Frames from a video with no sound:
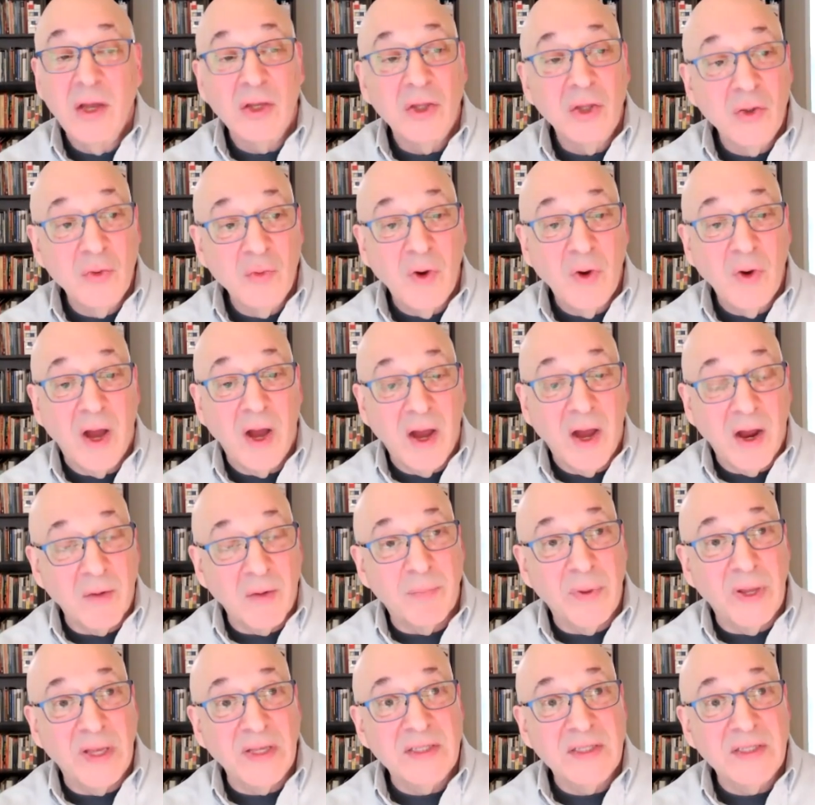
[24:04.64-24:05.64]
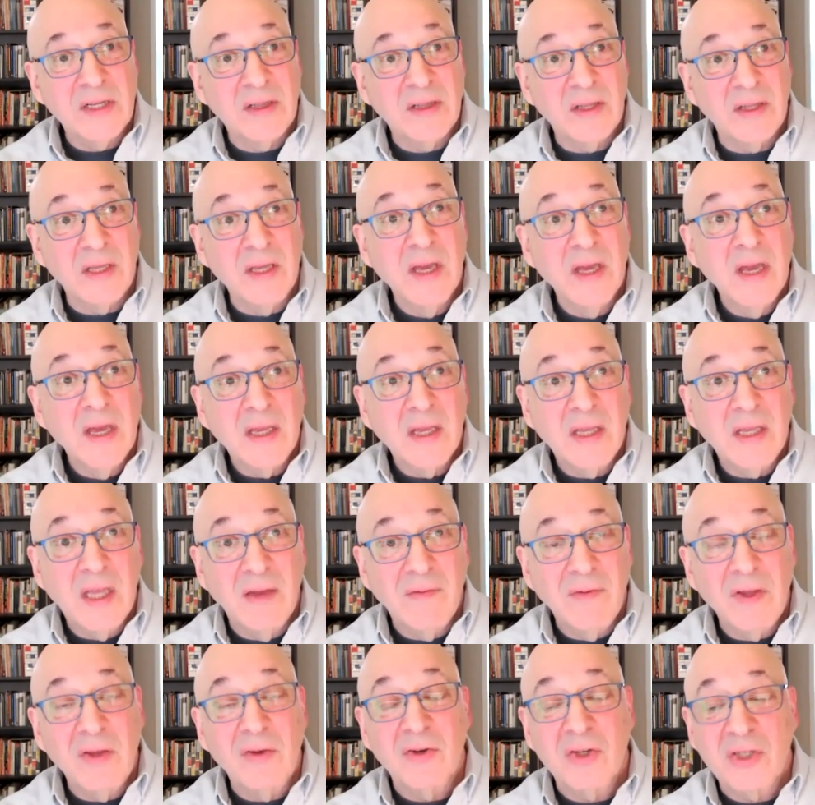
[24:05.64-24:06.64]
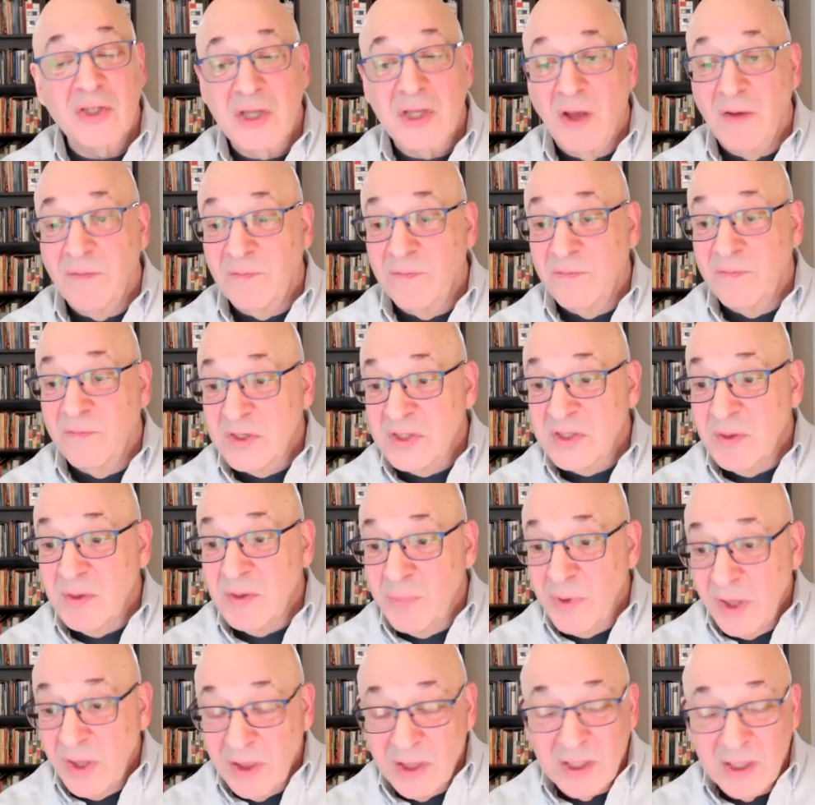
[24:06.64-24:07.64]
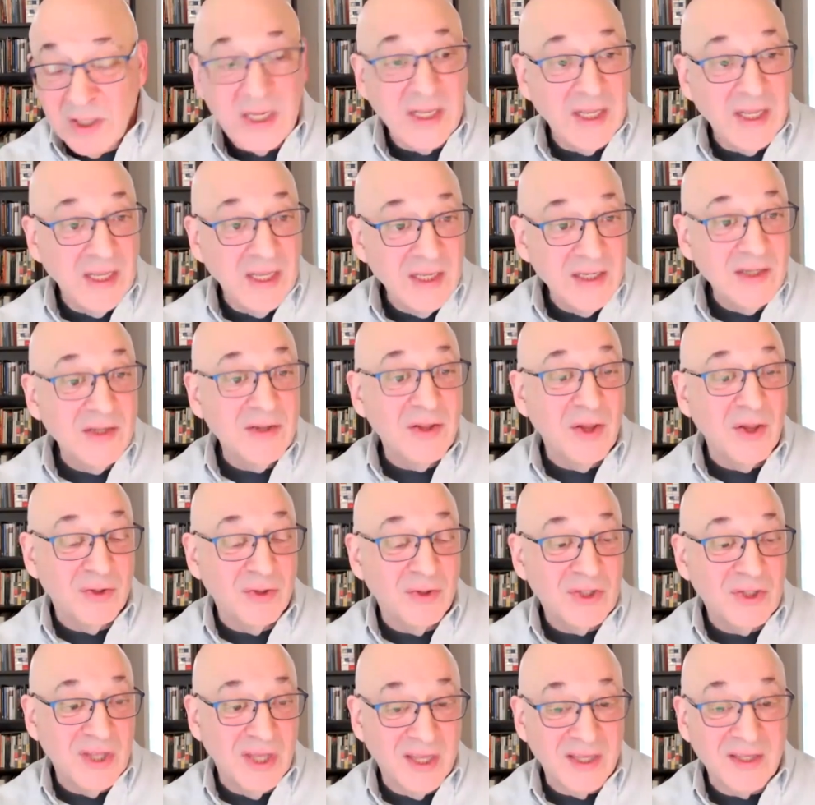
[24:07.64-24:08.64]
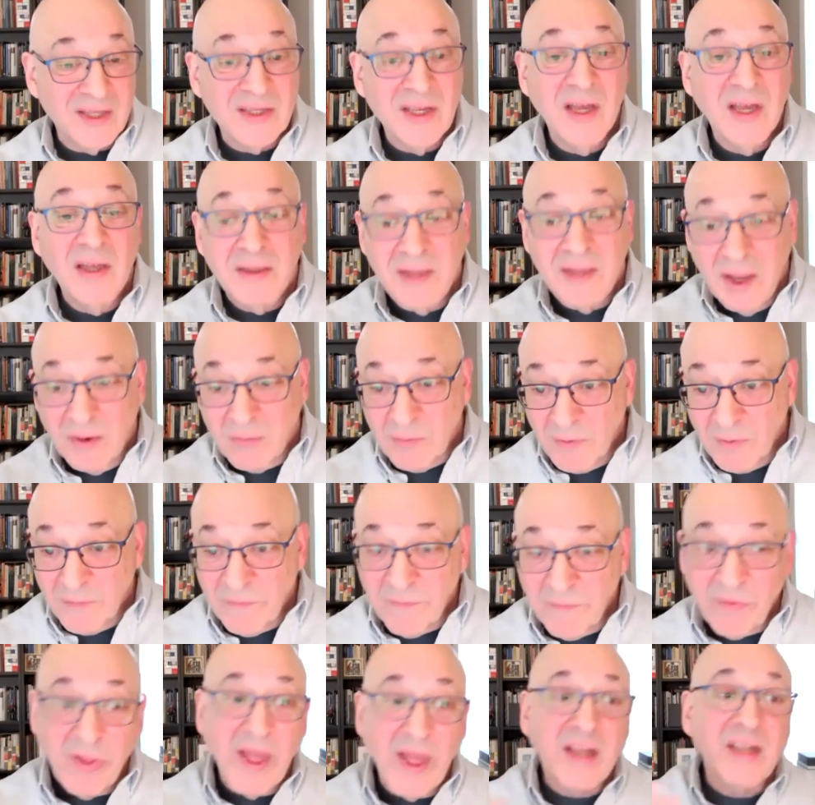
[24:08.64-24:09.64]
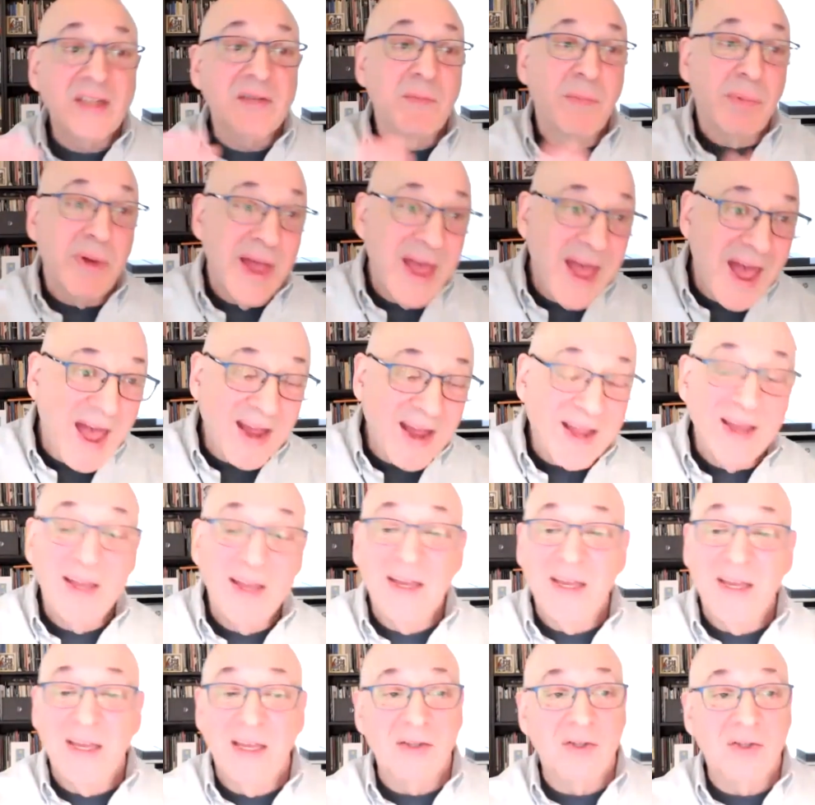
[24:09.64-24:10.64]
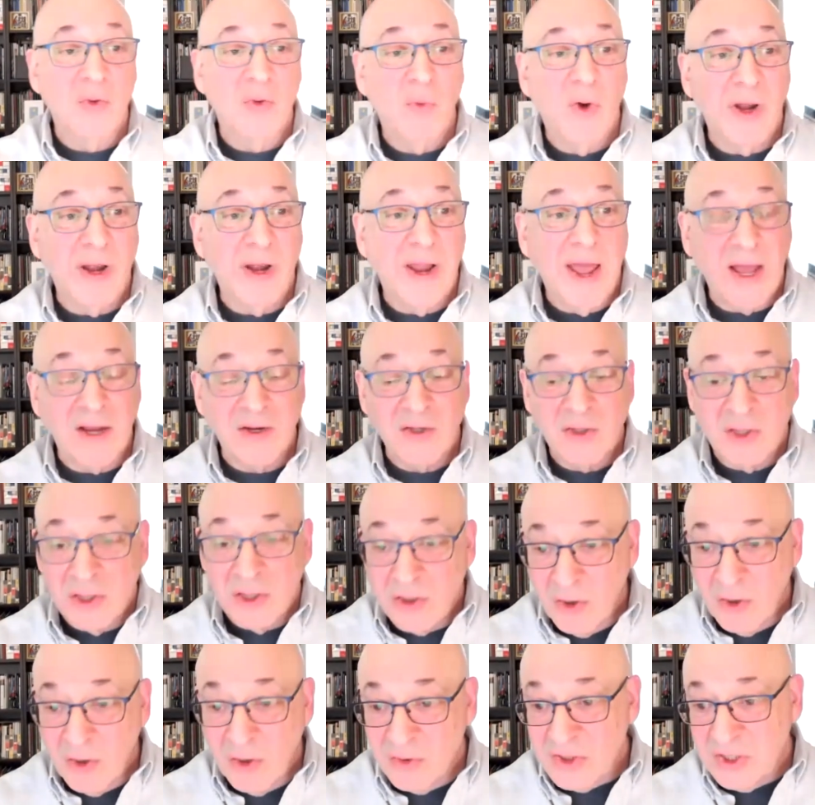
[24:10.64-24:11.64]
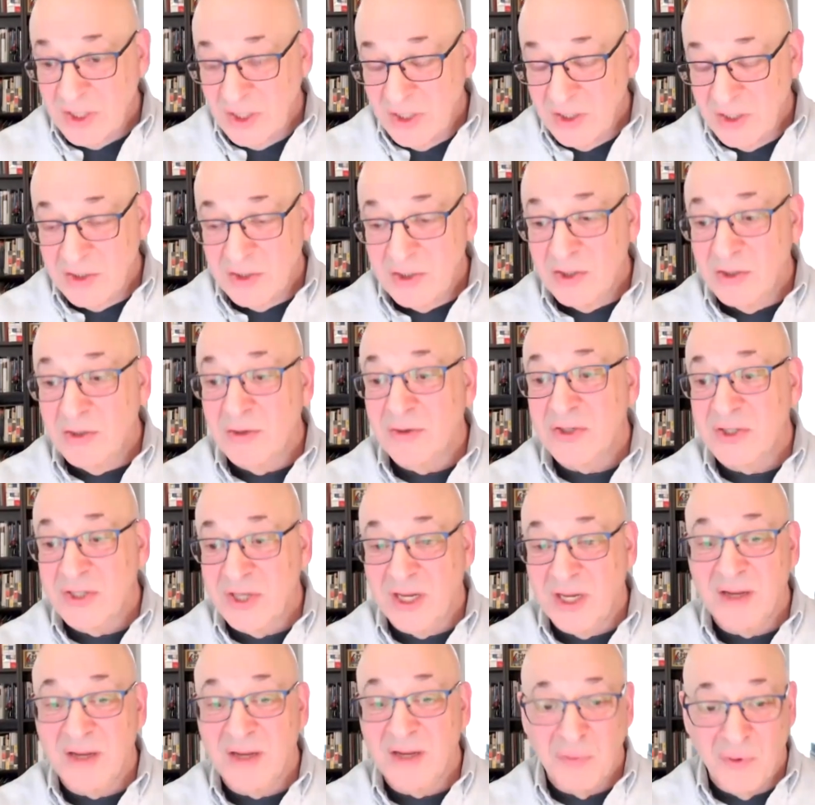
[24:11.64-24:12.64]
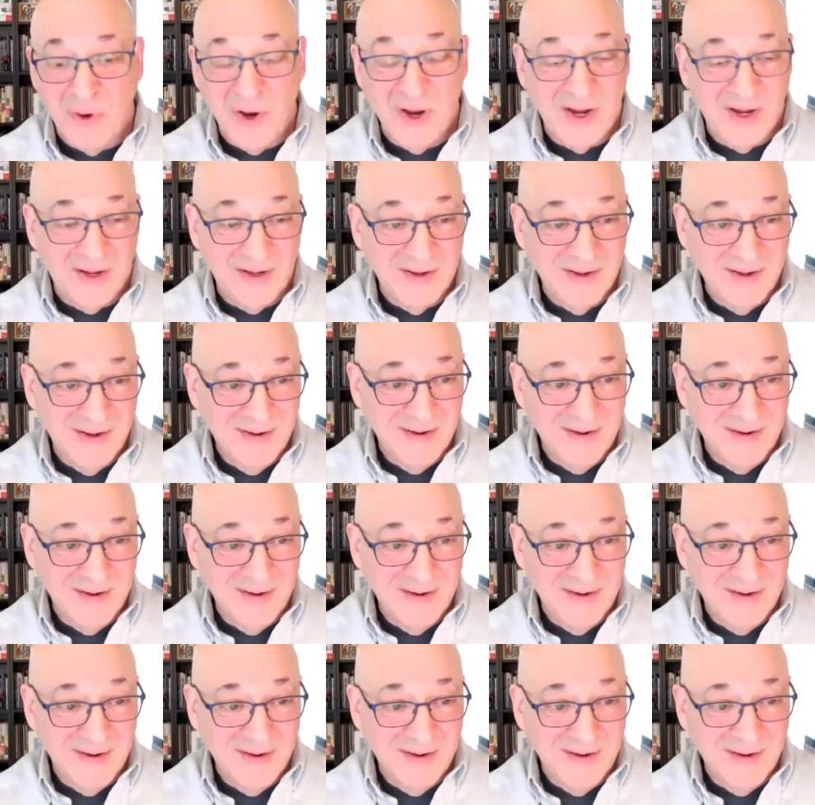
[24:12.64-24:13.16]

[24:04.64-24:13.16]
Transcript: you are basically giving yourself visibility into those things that reflects back into what actually goes into your second brain